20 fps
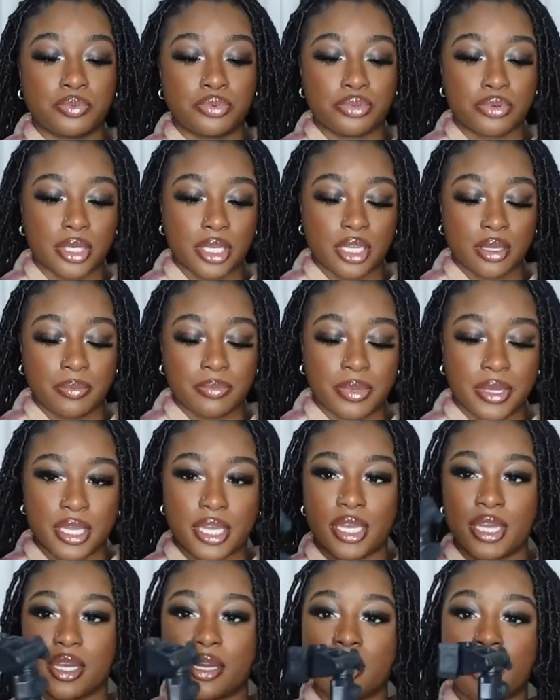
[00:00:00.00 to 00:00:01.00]
pretty
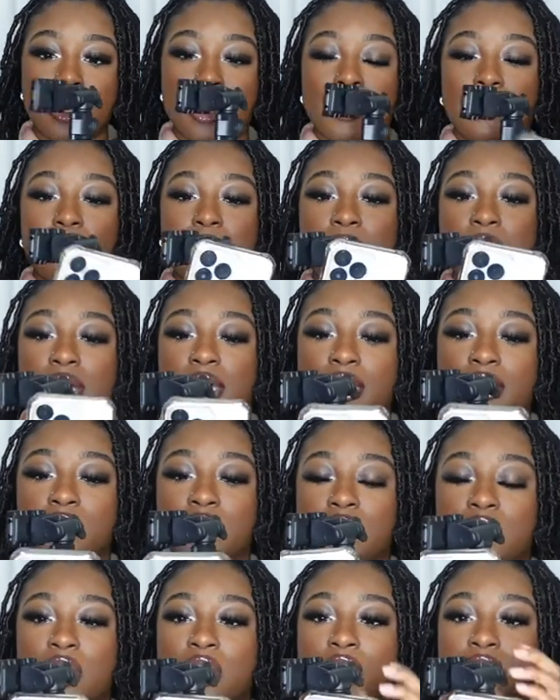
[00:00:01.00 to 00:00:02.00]
big, but
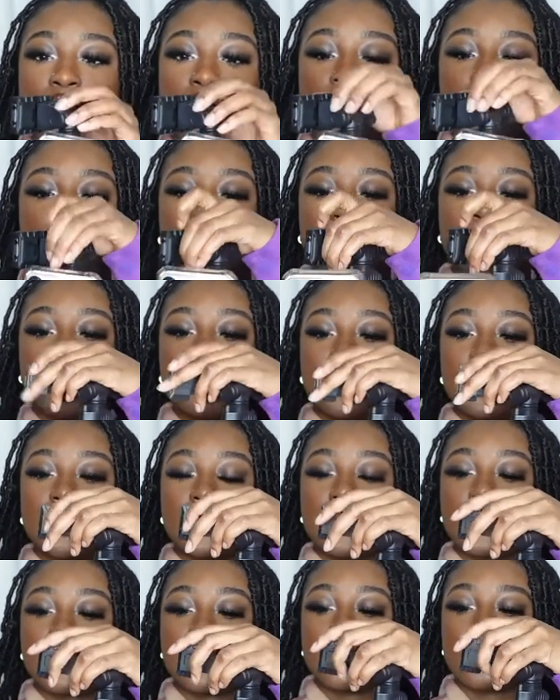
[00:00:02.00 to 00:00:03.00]
it does
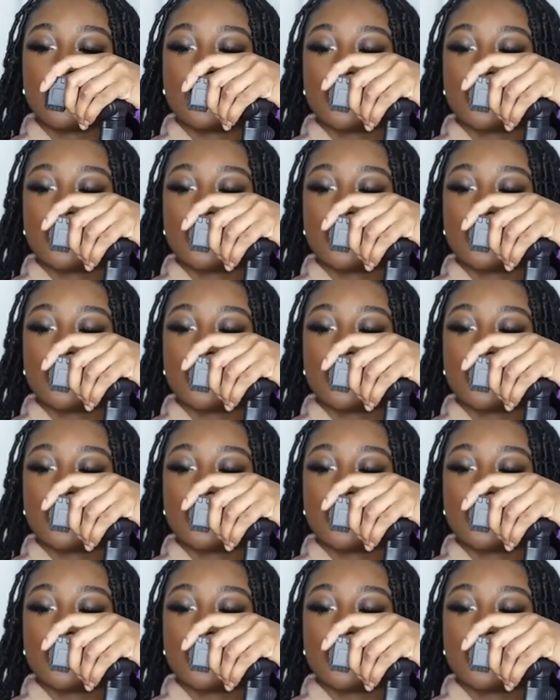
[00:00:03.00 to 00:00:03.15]
fit.